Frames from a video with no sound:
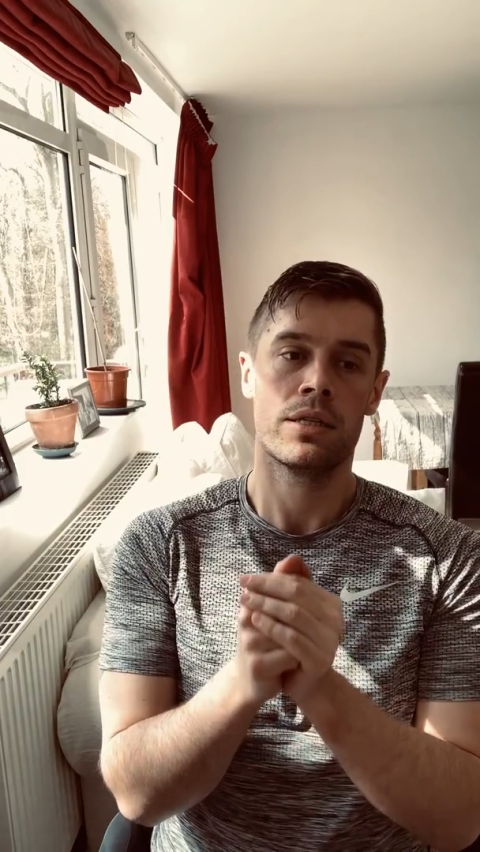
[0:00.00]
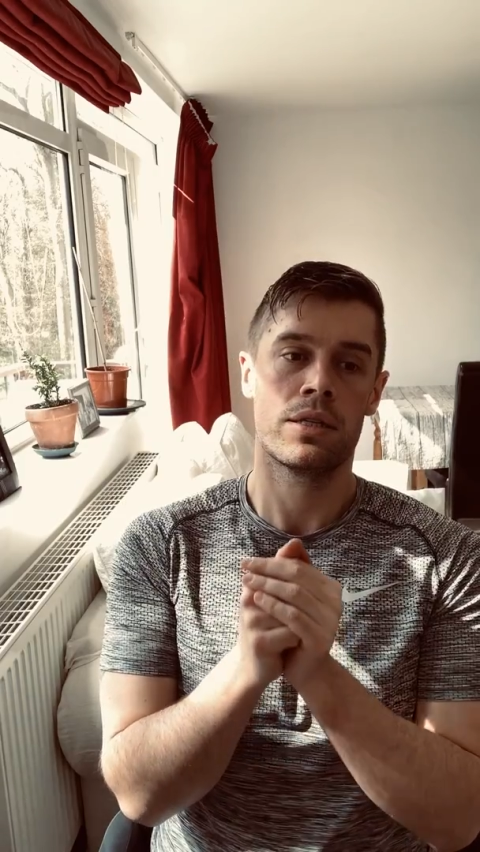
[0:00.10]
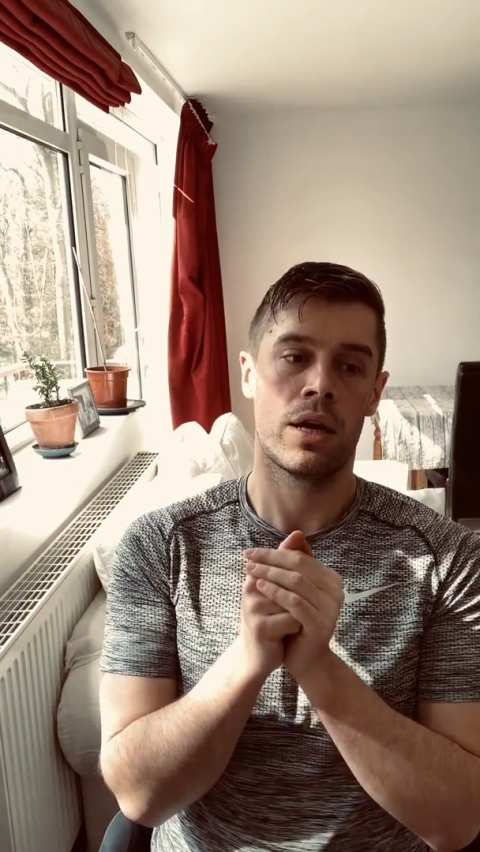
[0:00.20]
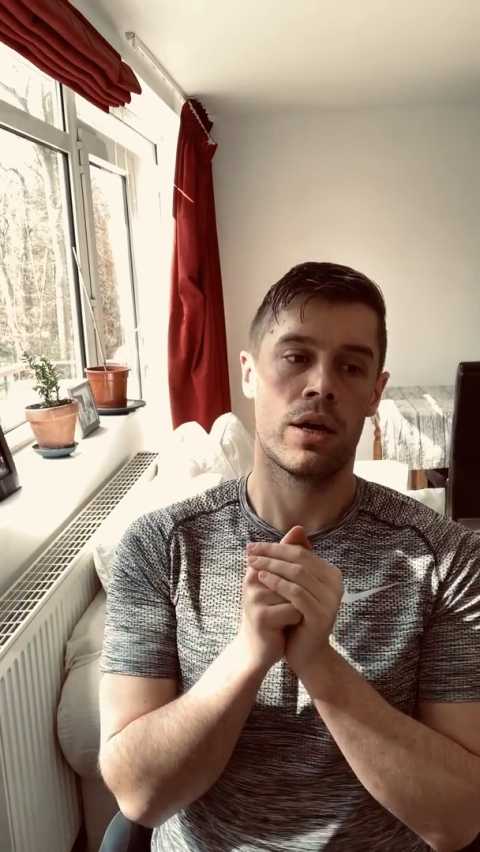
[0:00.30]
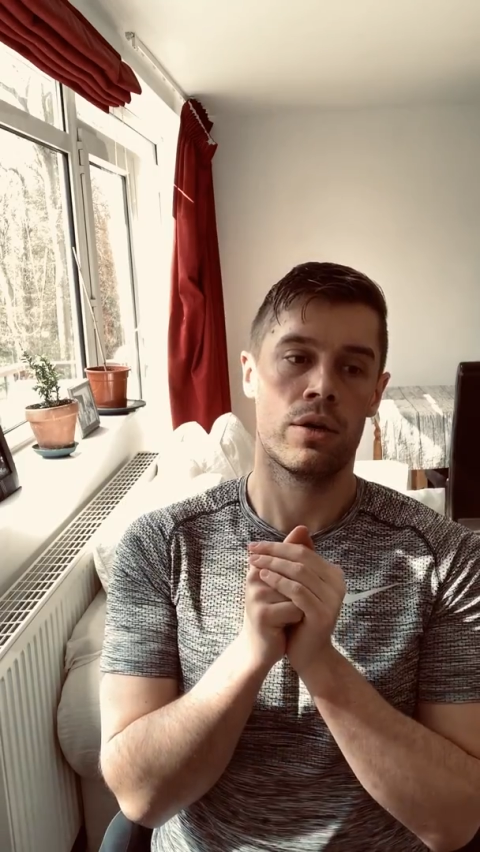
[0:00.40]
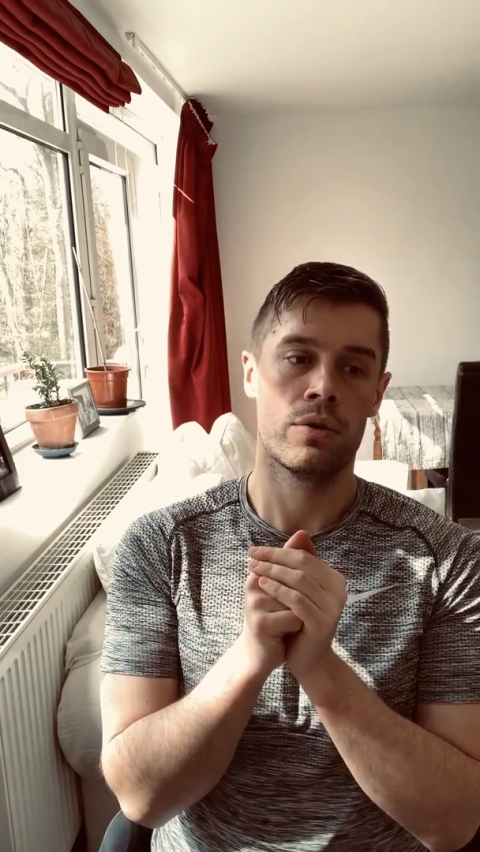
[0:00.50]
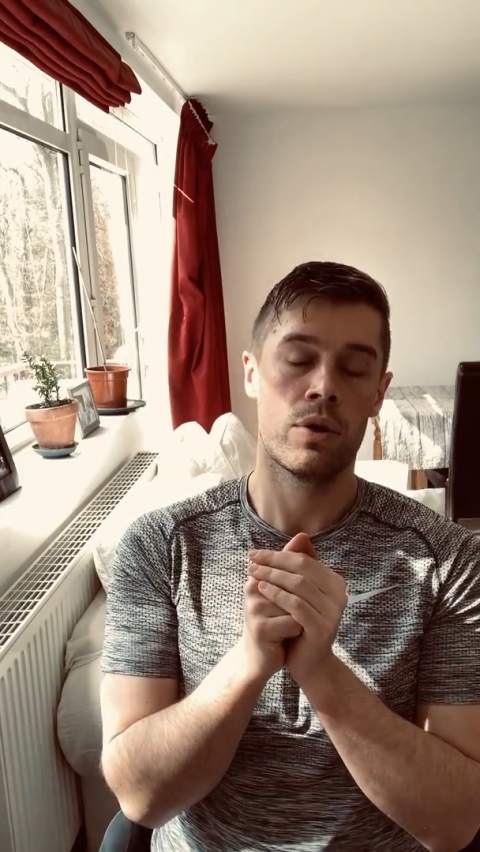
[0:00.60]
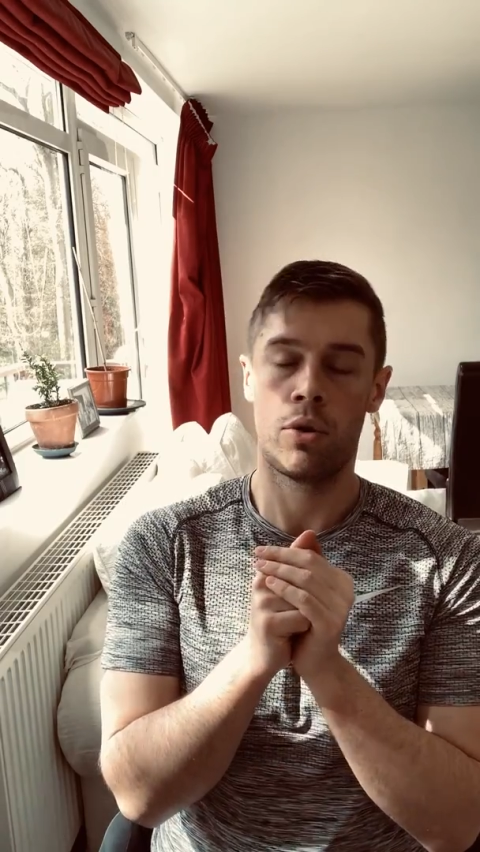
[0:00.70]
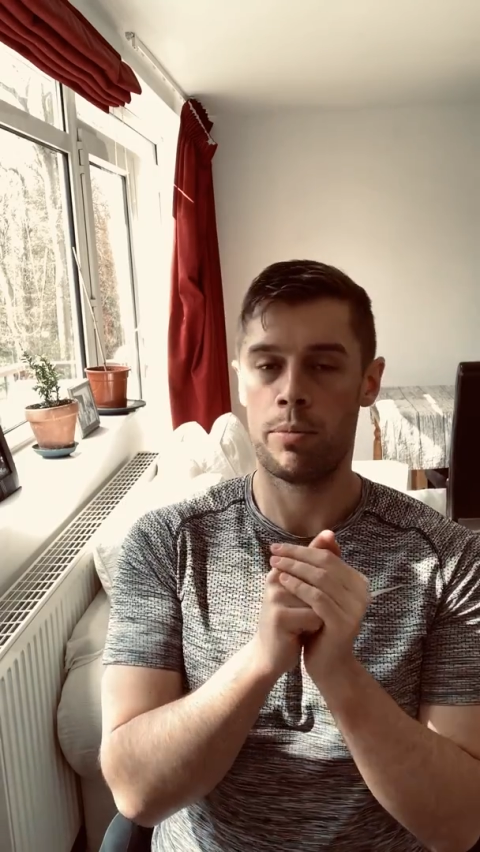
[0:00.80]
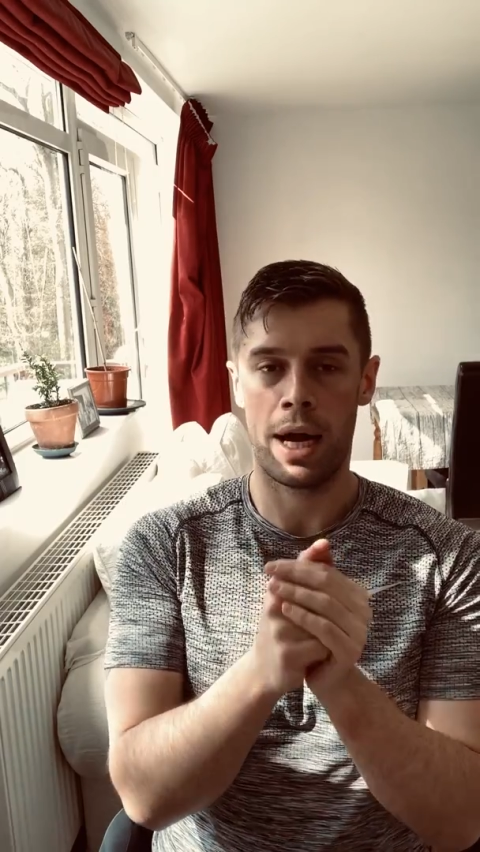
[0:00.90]

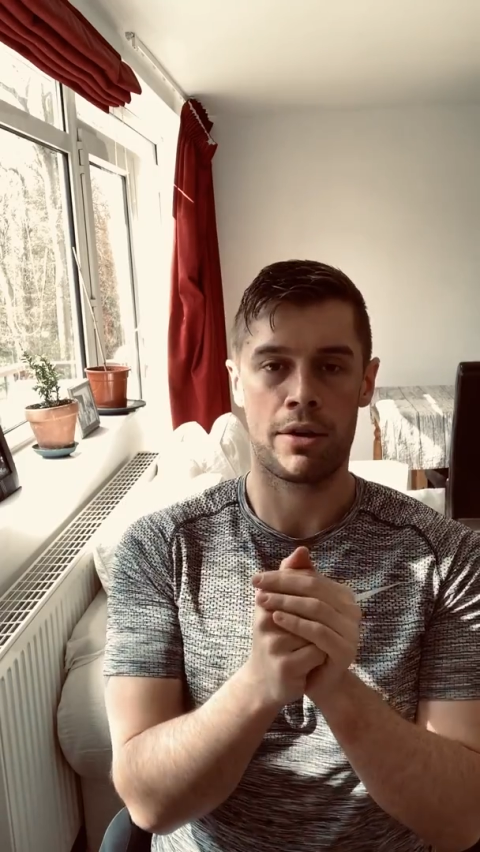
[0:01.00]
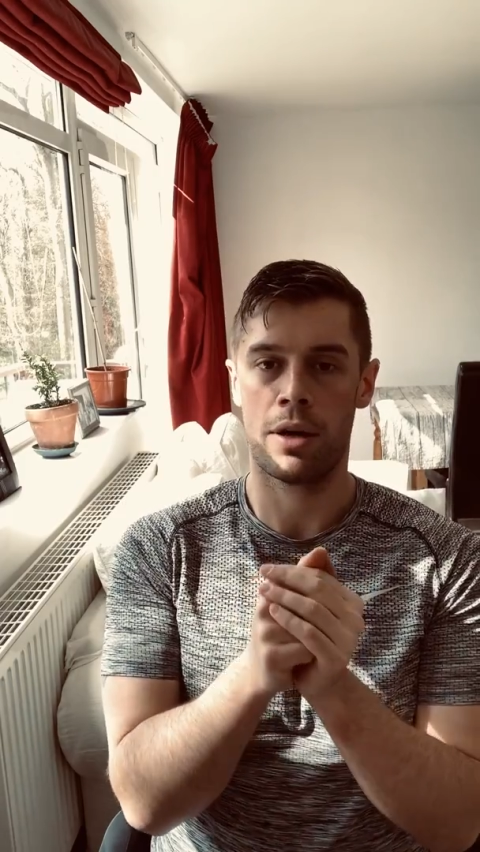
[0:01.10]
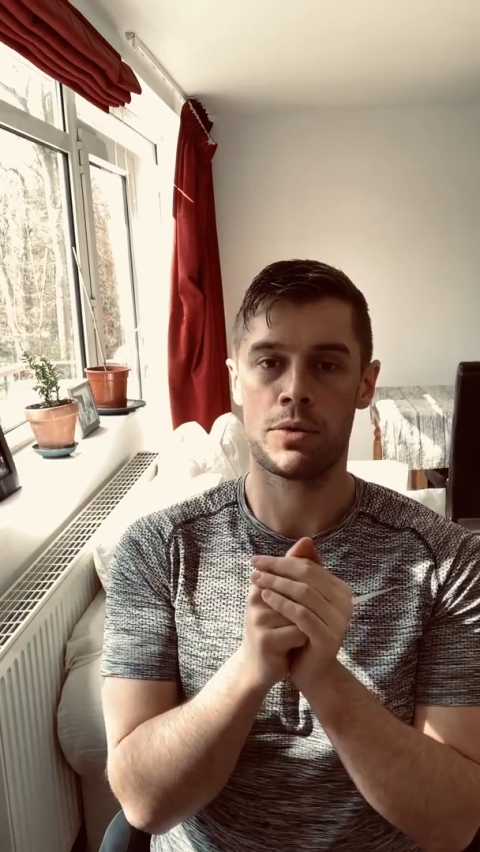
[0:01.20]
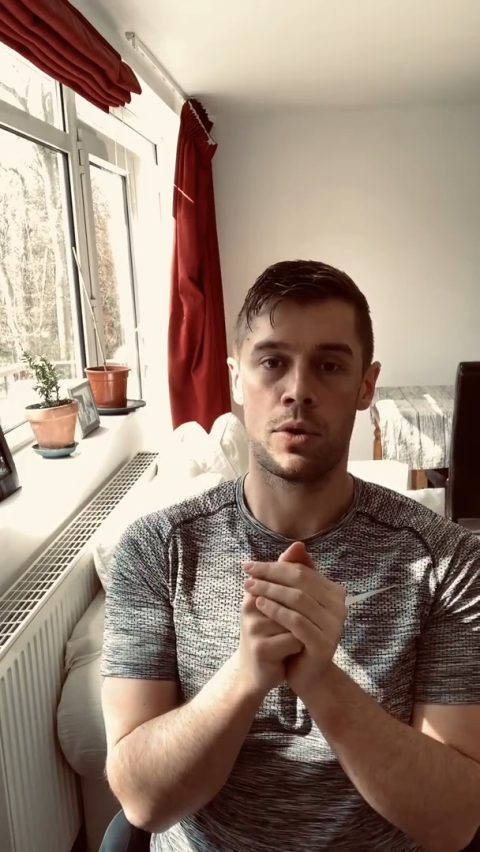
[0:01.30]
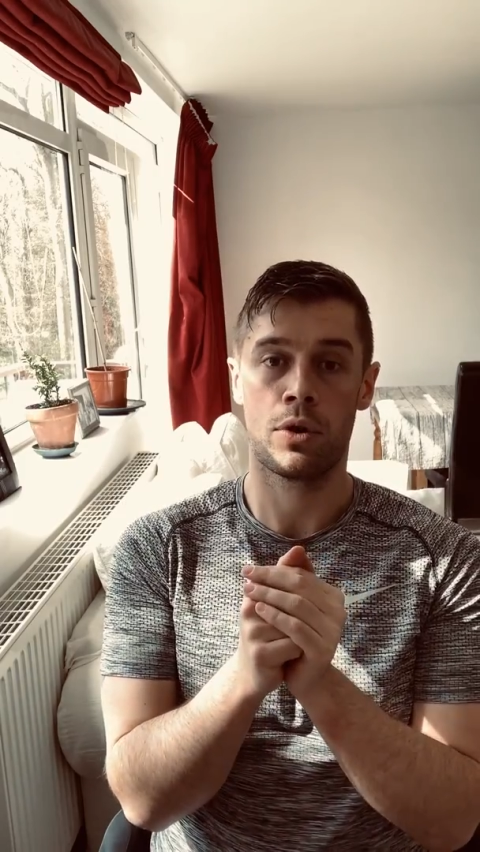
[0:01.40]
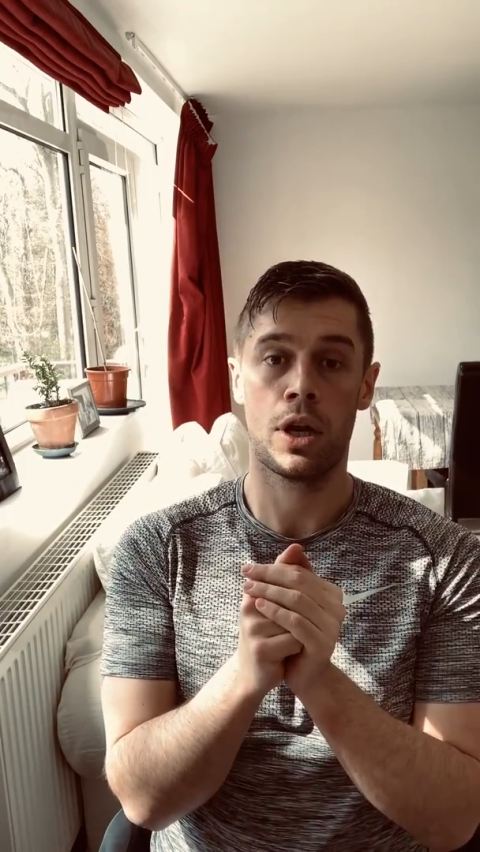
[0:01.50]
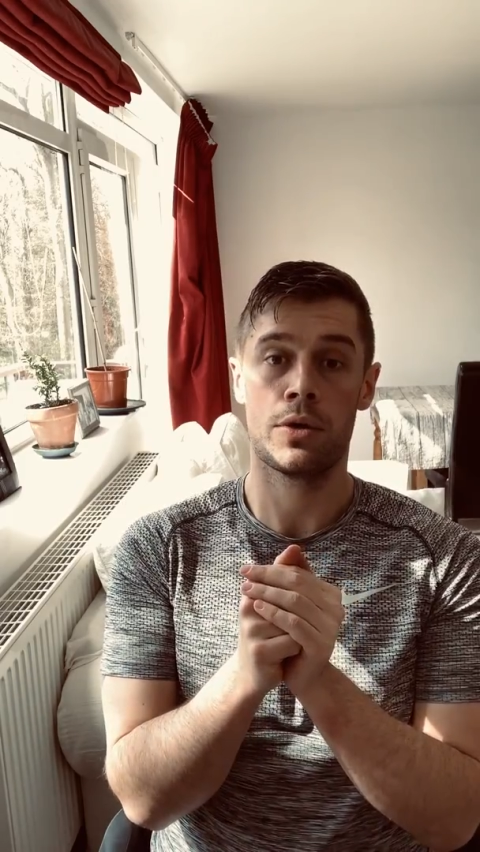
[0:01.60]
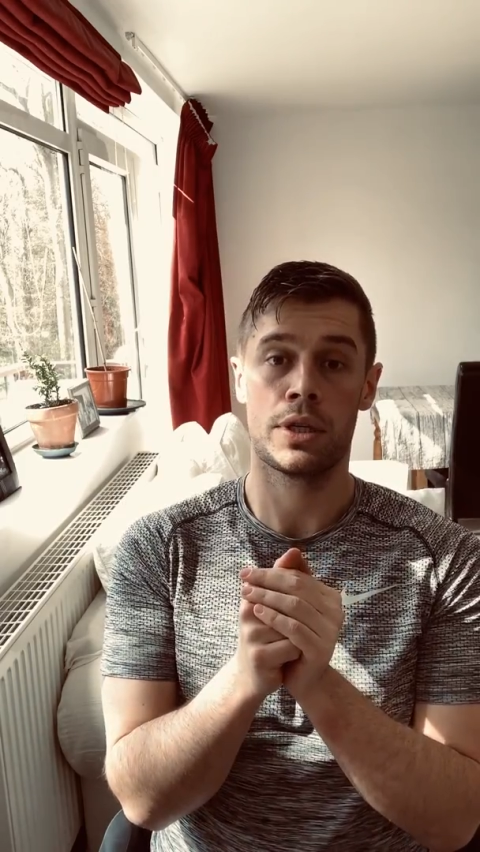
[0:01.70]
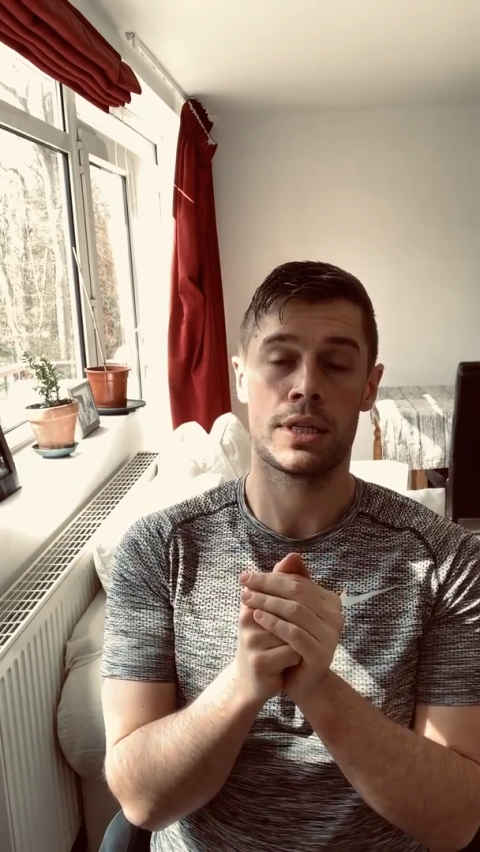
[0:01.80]
Or bankrupt or closing